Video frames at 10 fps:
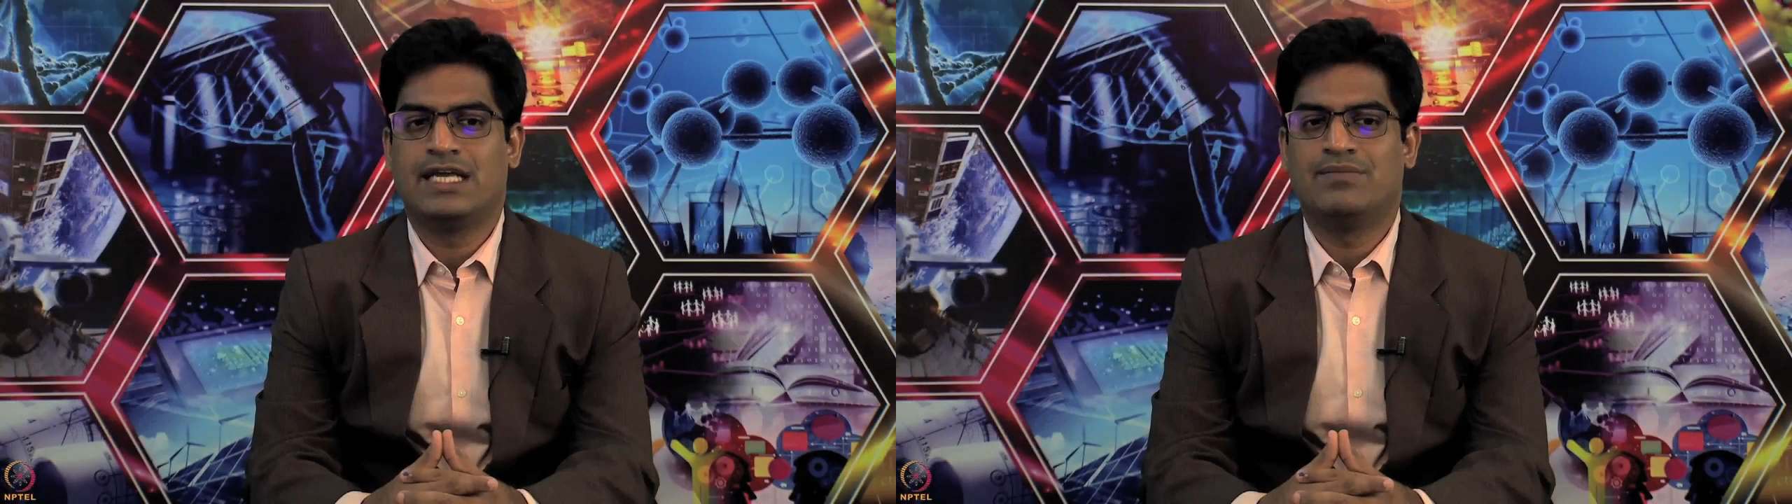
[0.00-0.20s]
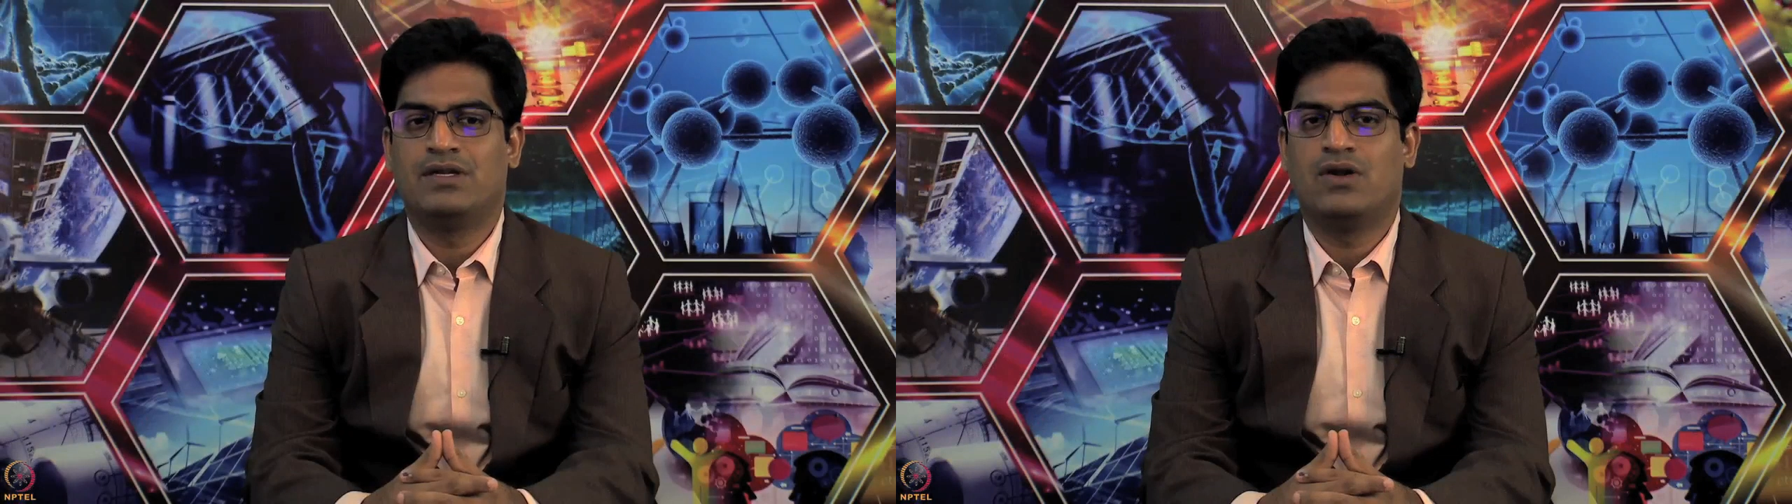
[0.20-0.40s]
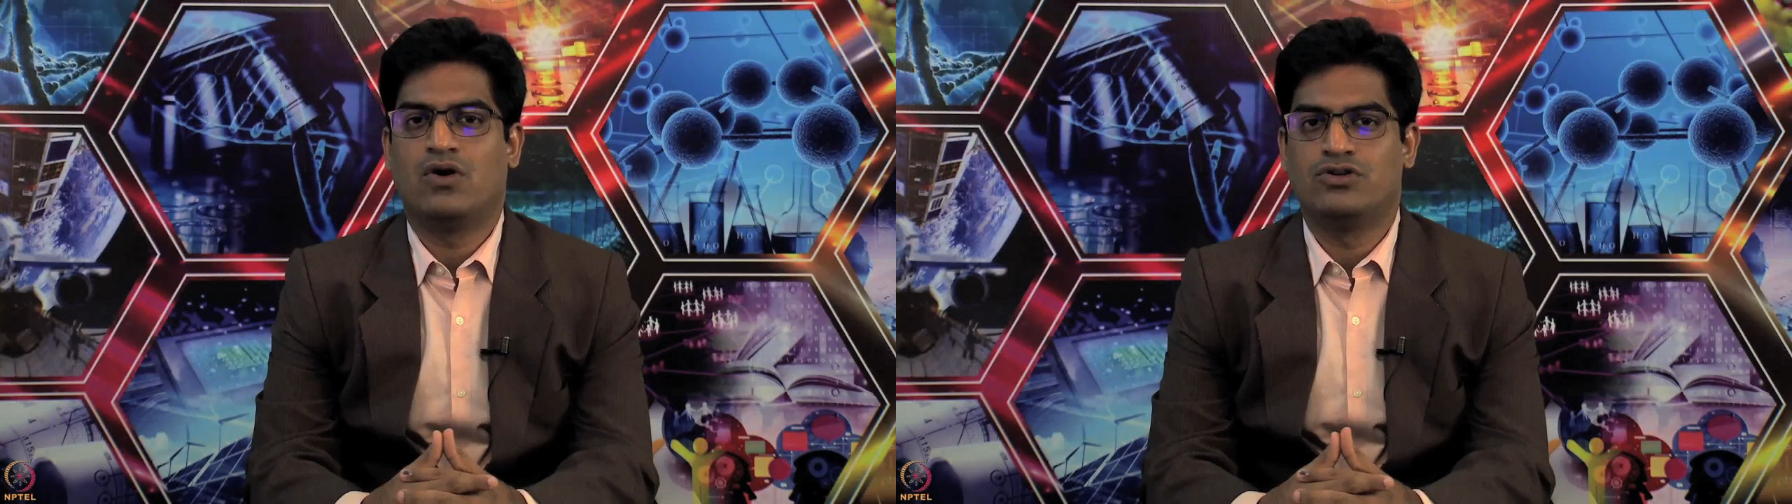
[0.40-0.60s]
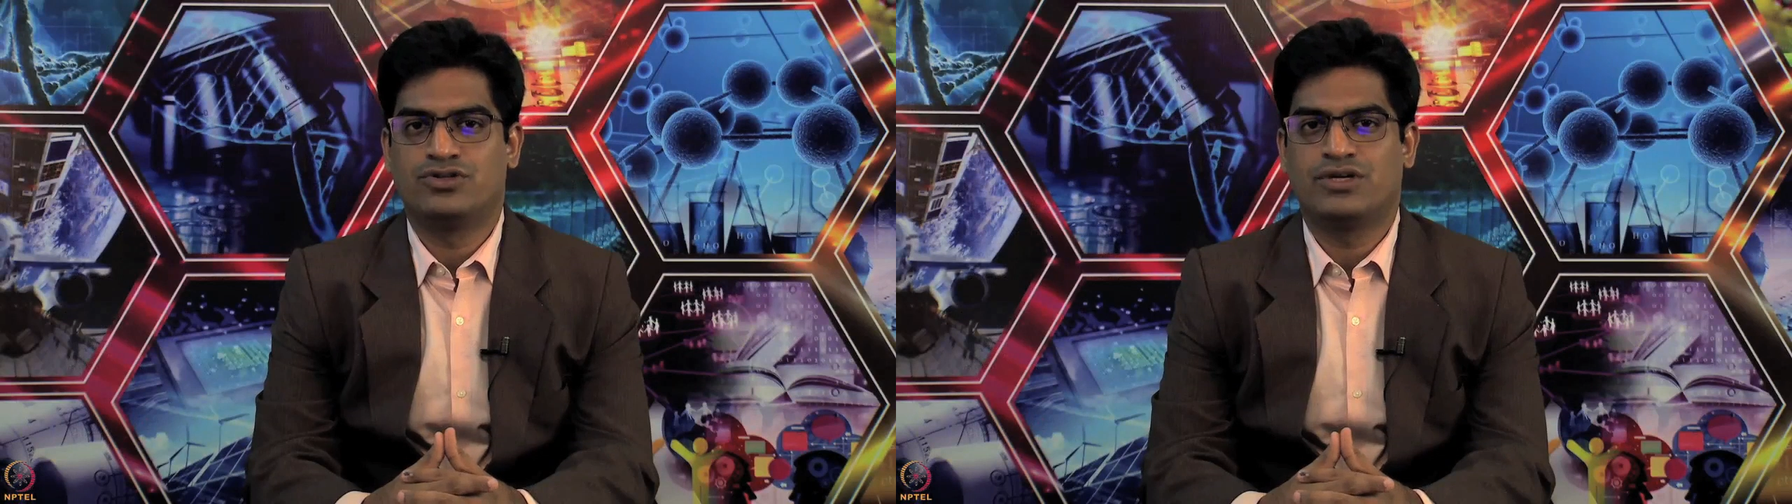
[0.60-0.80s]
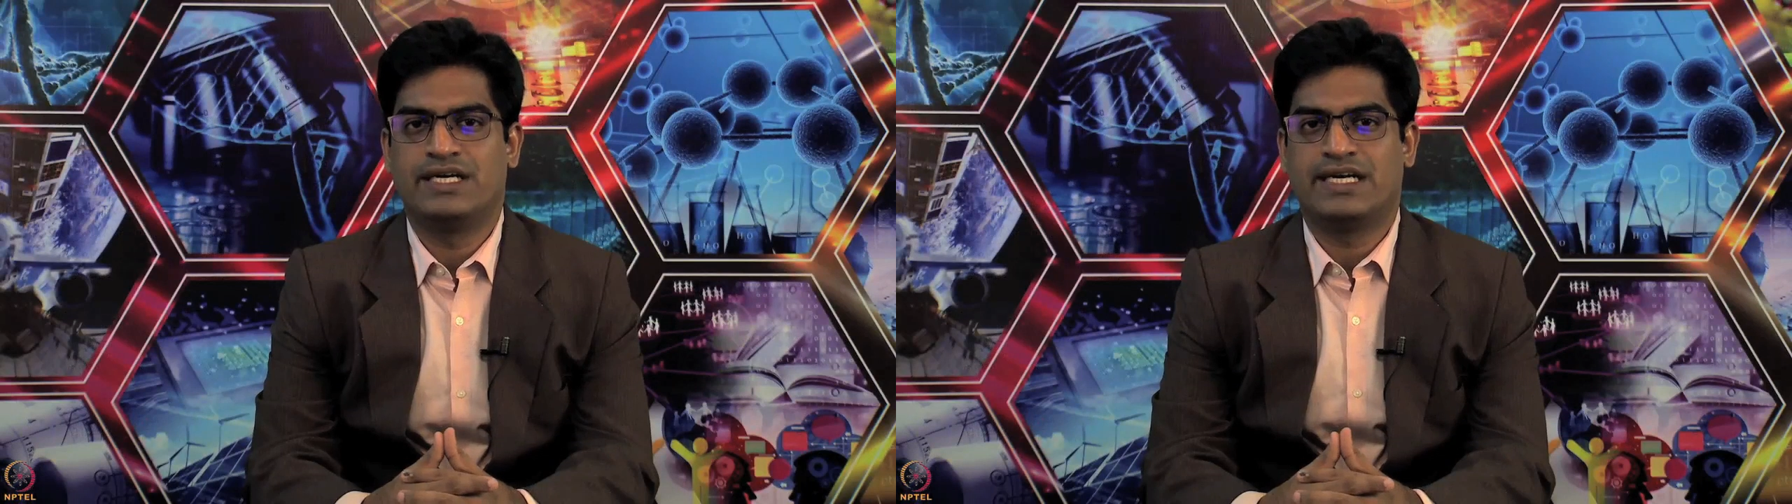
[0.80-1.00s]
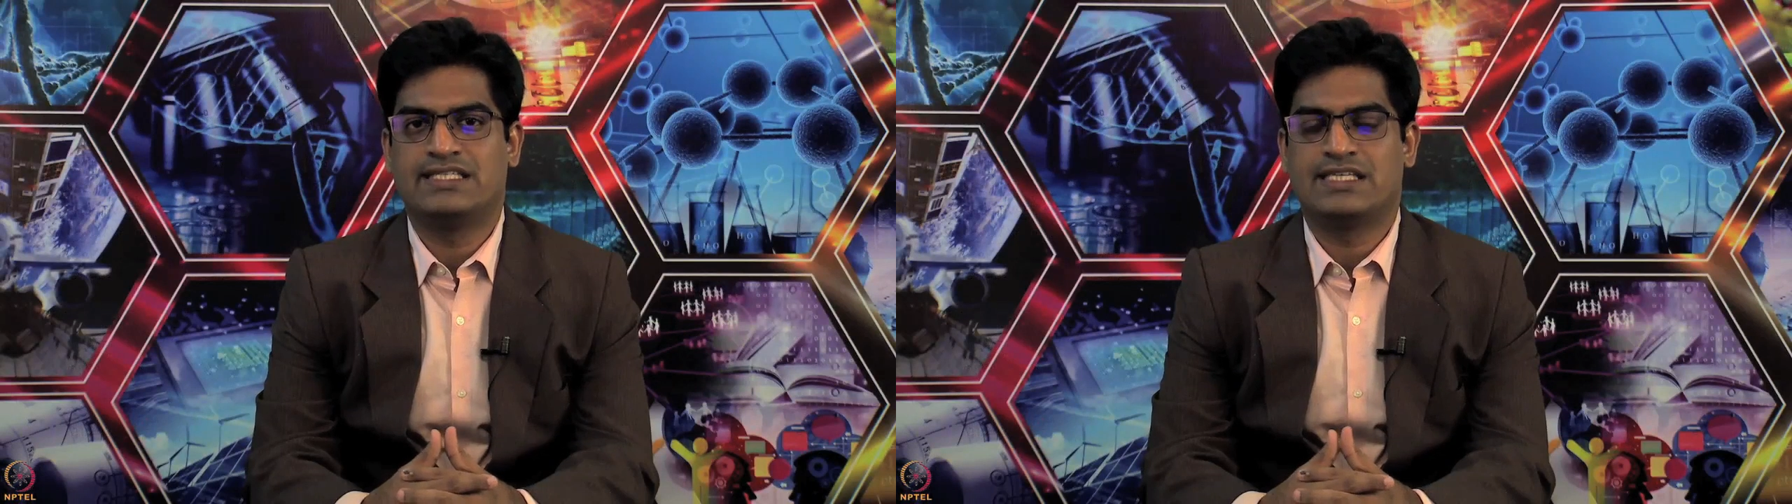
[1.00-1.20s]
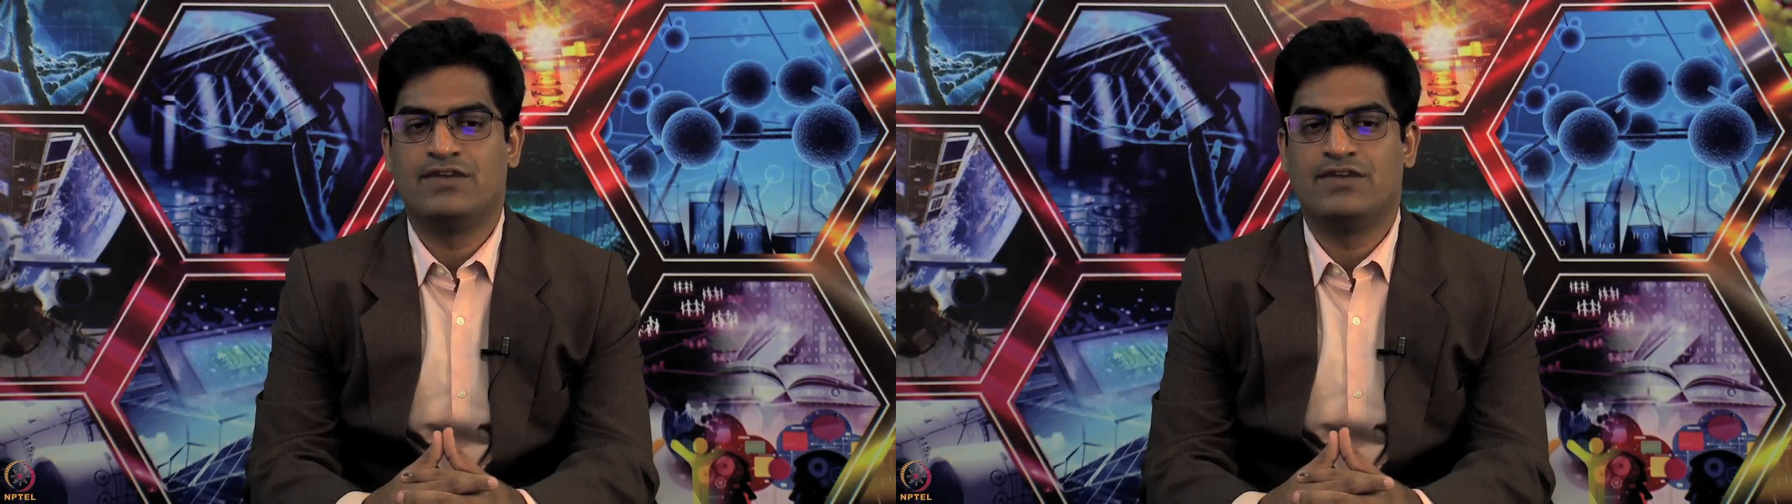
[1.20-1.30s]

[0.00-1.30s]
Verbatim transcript: the table also contains